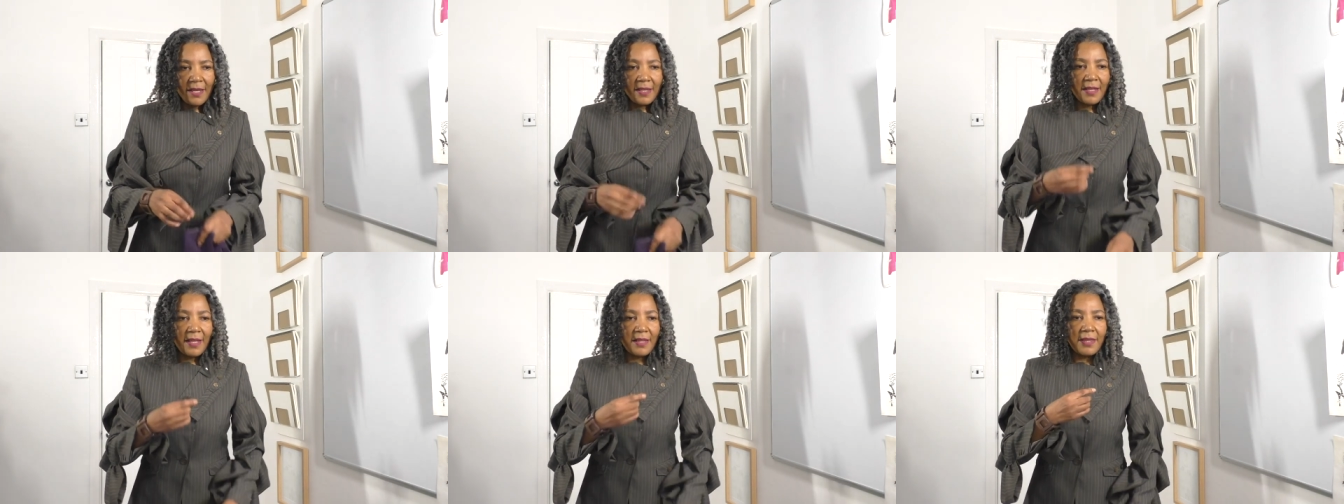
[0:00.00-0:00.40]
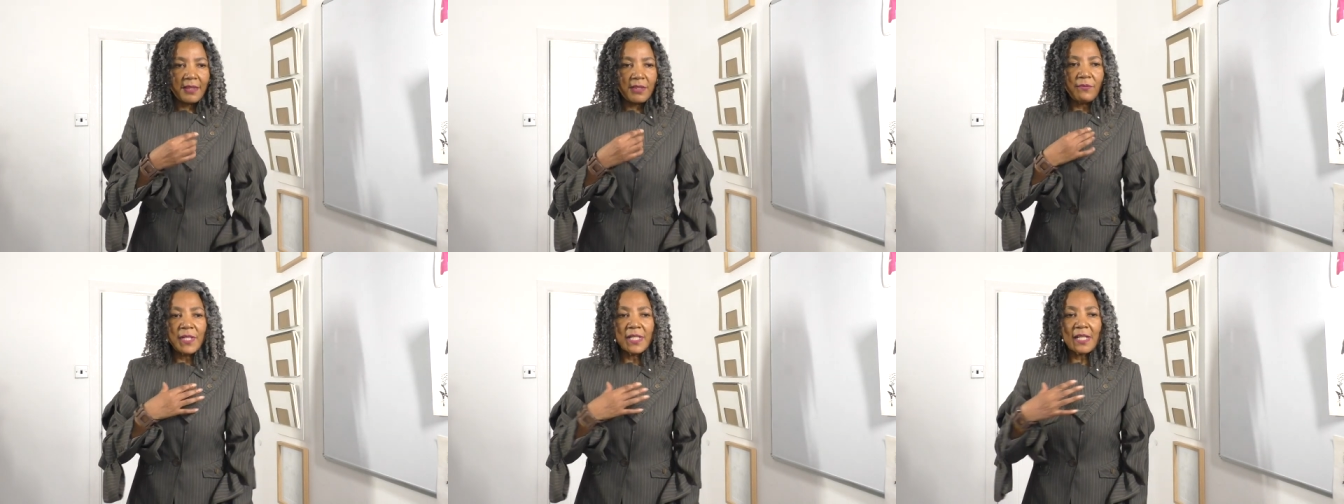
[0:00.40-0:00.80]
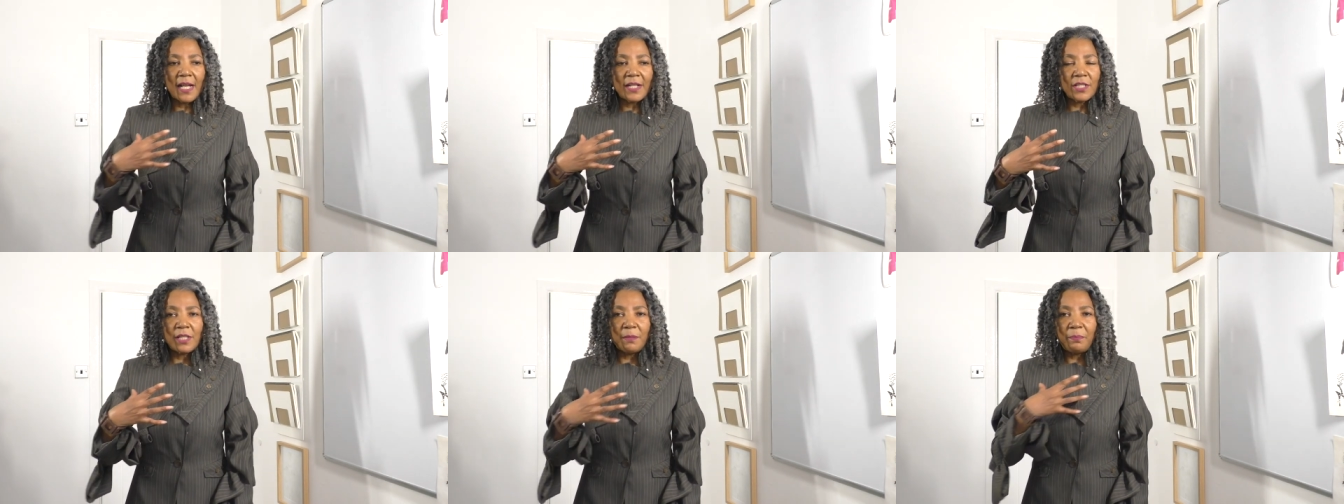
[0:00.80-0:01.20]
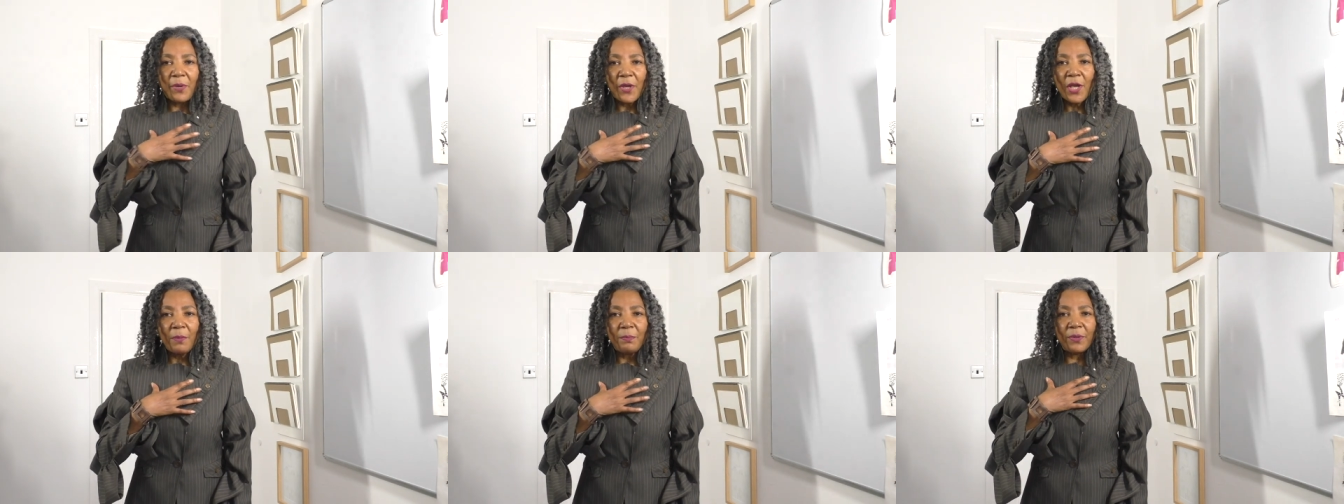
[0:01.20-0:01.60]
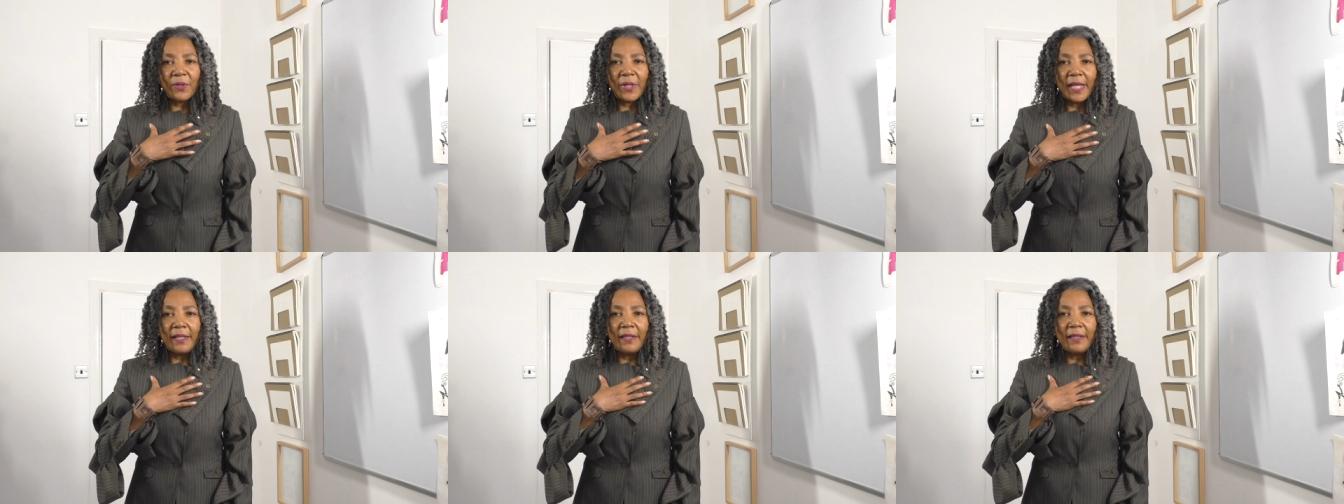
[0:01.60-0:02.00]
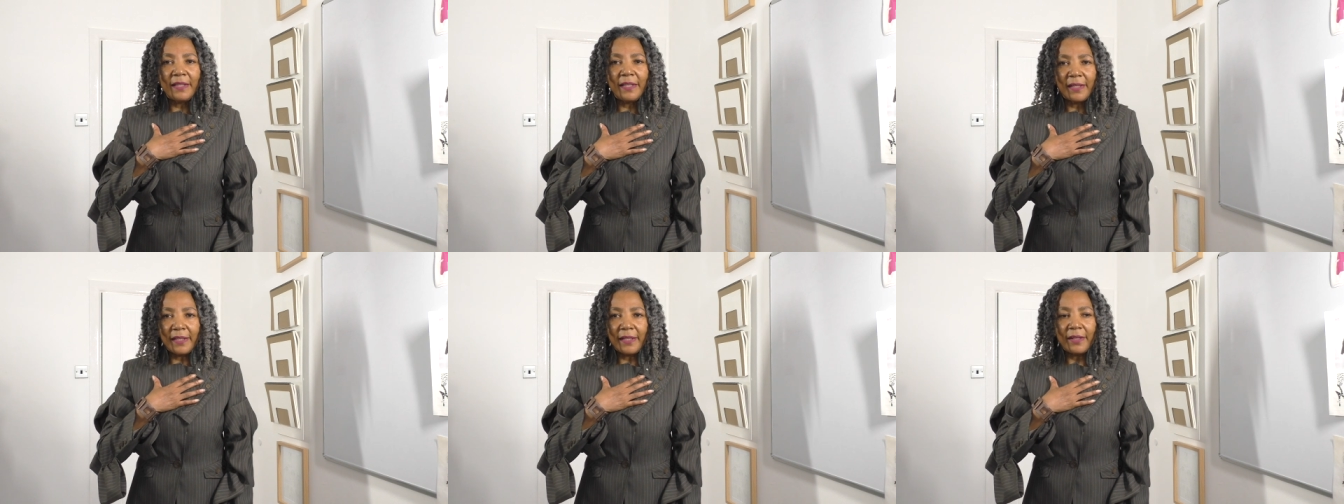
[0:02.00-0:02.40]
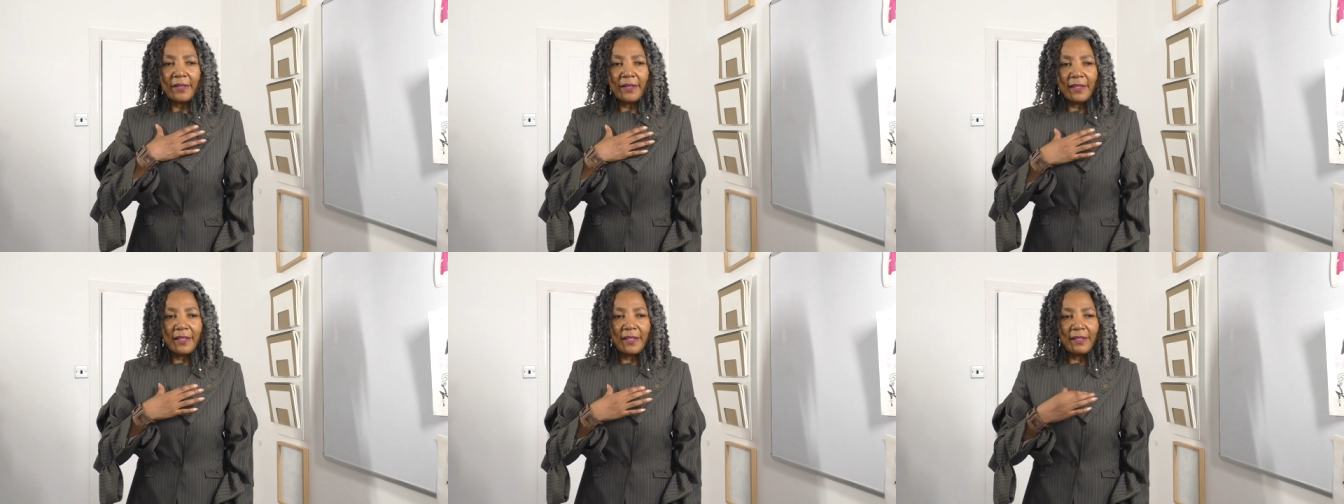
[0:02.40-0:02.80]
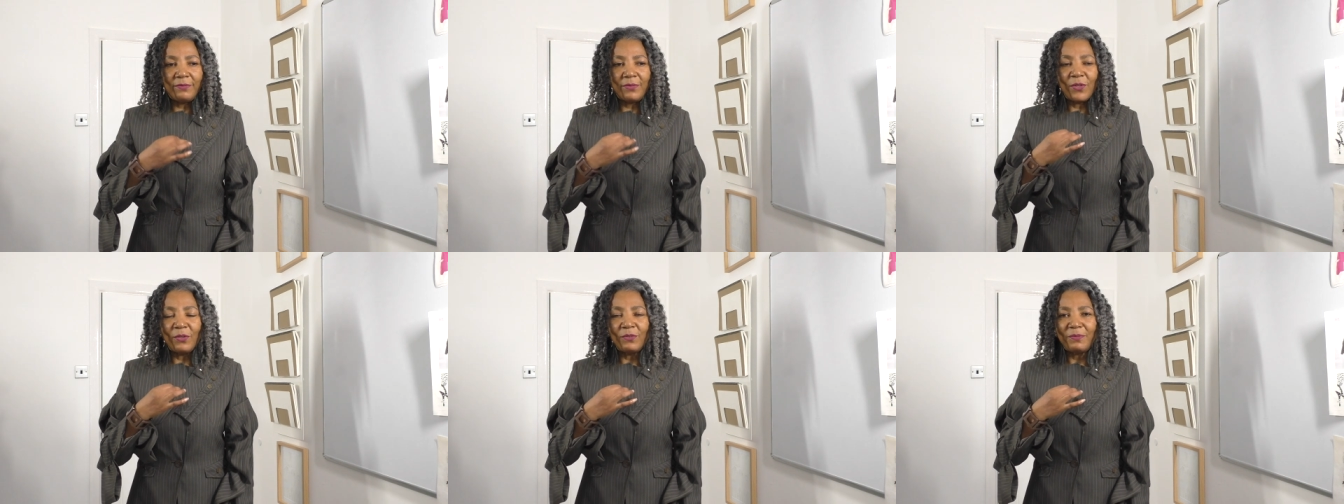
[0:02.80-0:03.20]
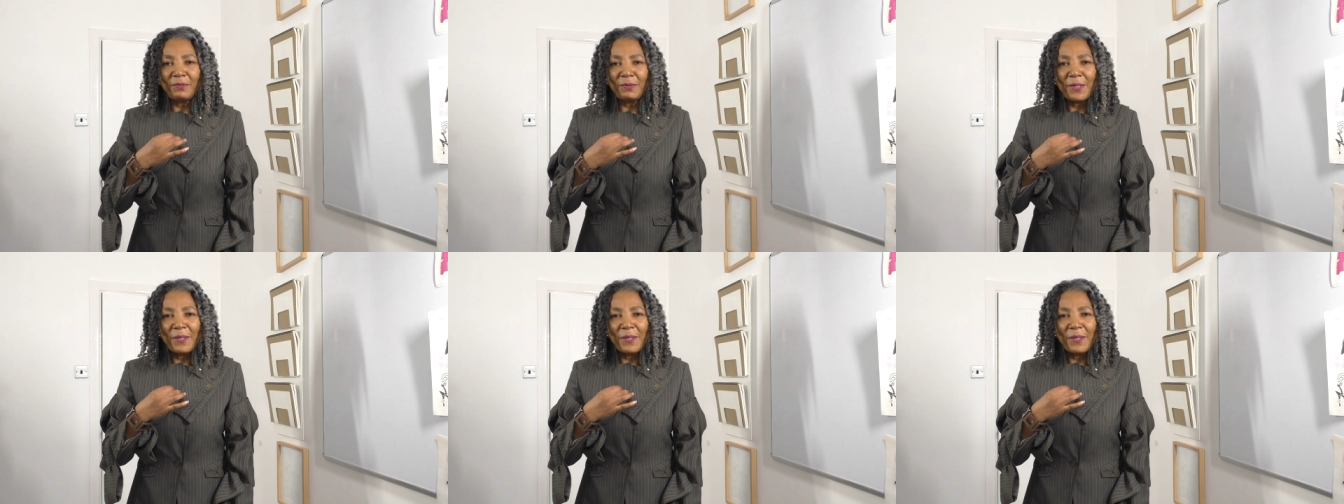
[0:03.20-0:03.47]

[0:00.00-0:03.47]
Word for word: that, uh, there is actually purple in here if you look